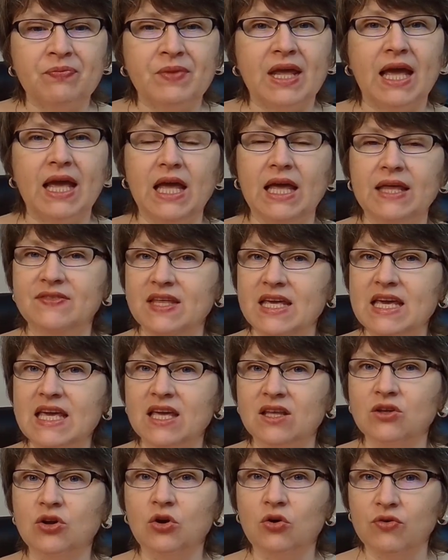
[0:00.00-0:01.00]
they
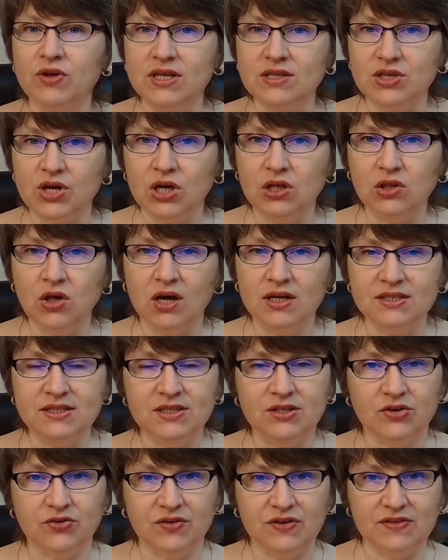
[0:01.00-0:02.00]
can create a
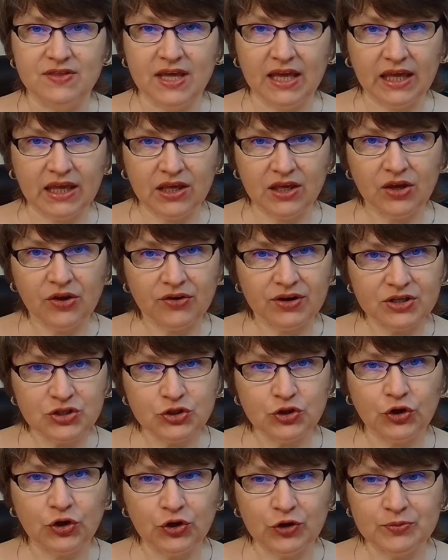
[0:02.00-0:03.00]
glossary. They hear
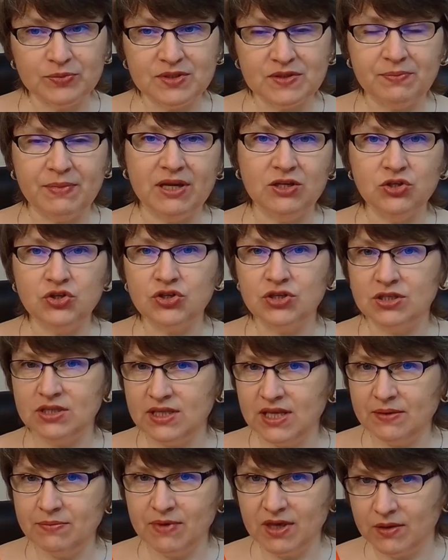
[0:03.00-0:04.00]
terms mentioned,
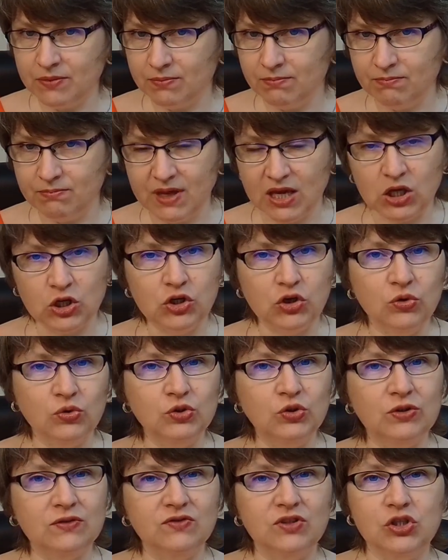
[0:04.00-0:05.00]
they may make
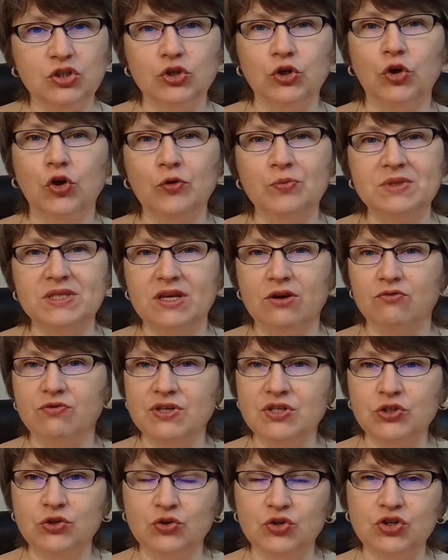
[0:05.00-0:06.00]
note of the terms, they
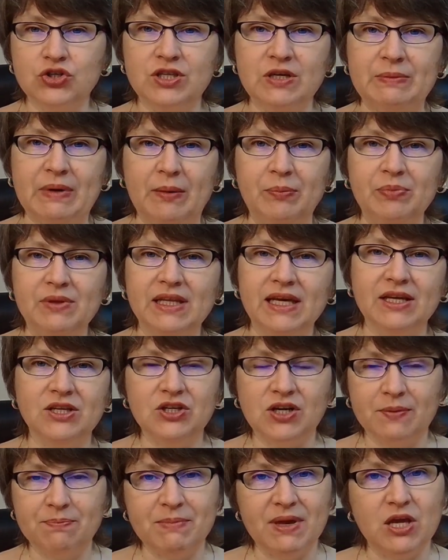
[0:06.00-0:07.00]
research them up
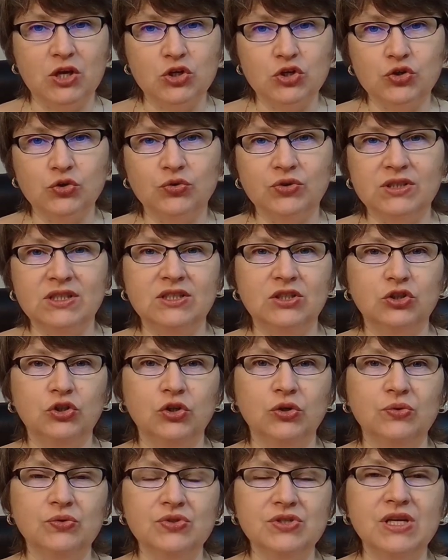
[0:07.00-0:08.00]
later and make sure that
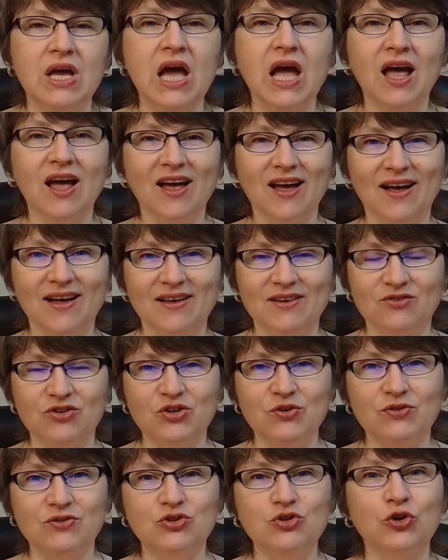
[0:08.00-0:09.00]
those
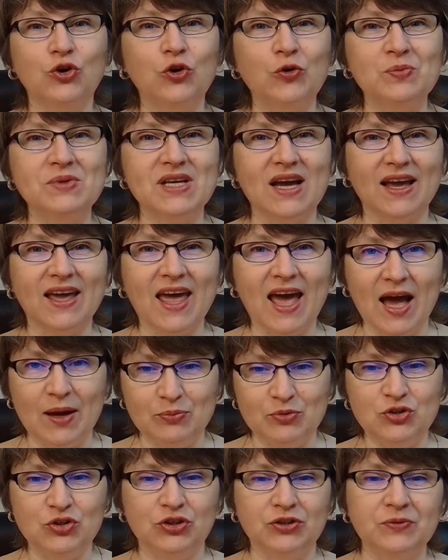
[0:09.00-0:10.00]
terms are
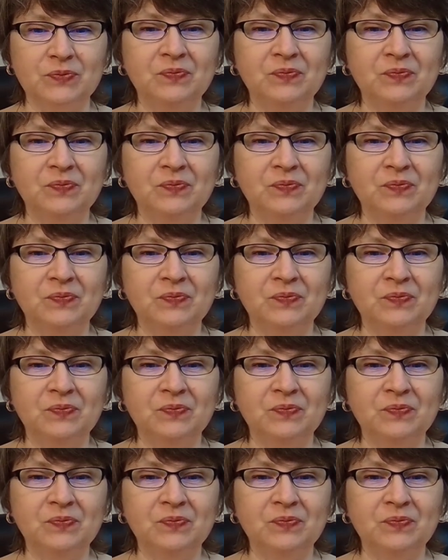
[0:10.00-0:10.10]
captured.